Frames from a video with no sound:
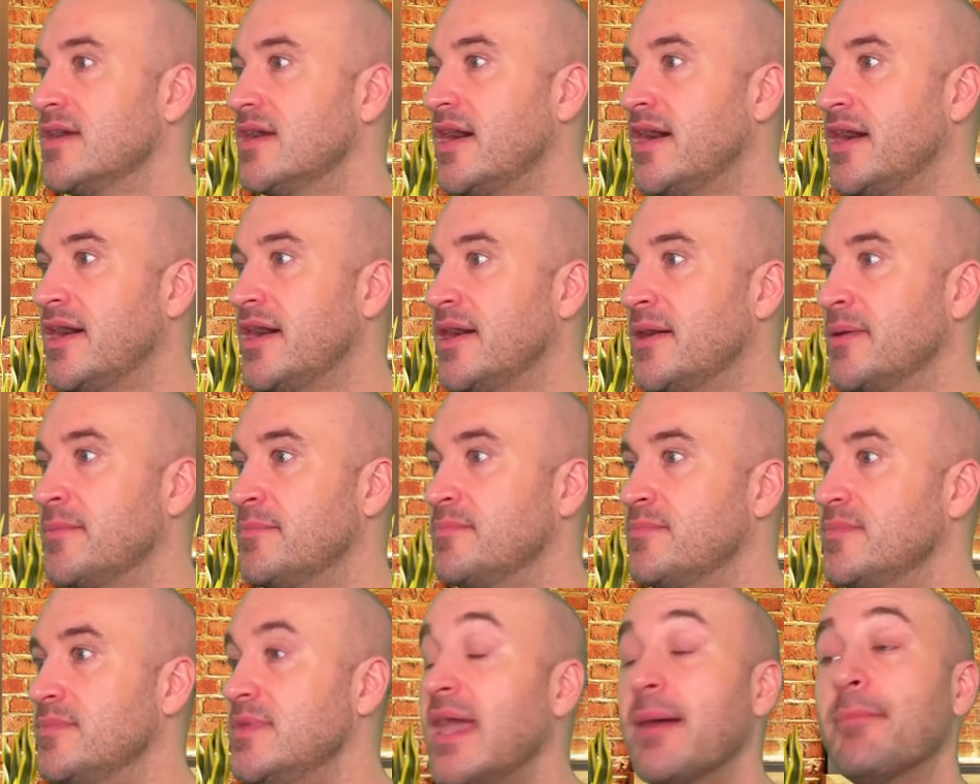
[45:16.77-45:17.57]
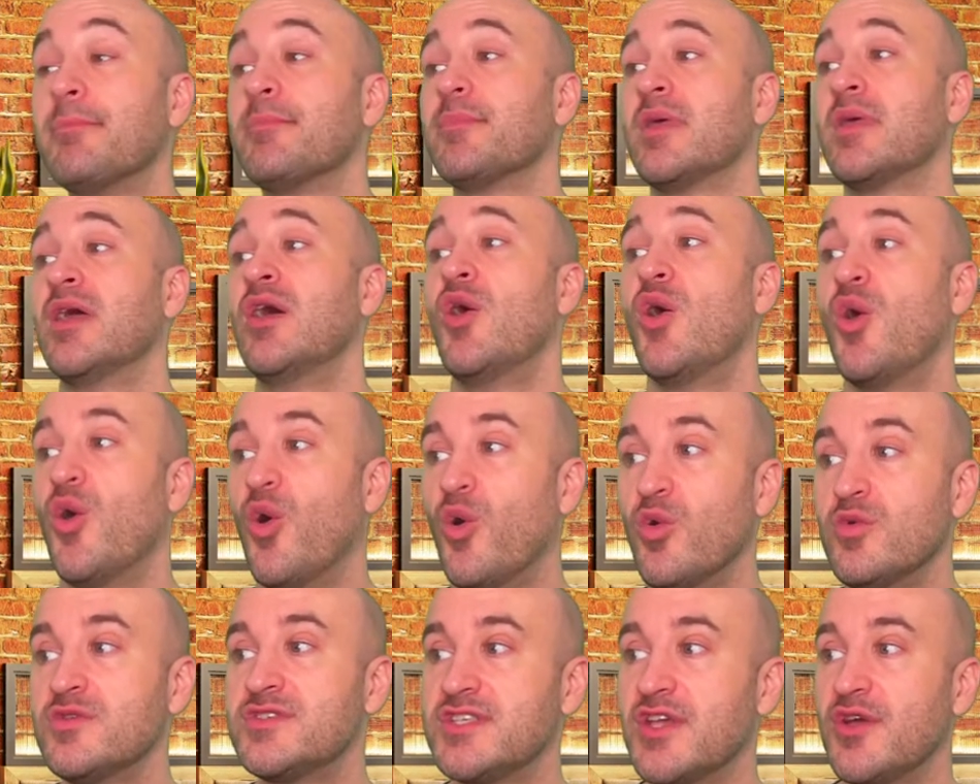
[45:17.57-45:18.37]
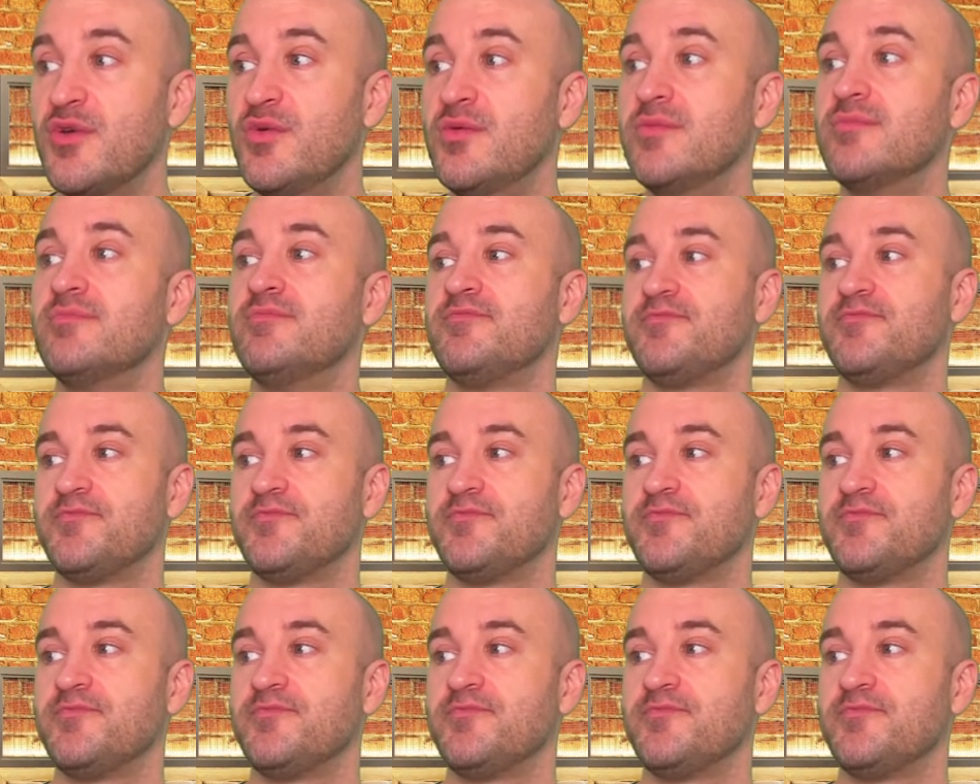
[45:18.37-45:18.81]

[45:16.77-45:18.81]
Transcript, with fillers: Yep. Also,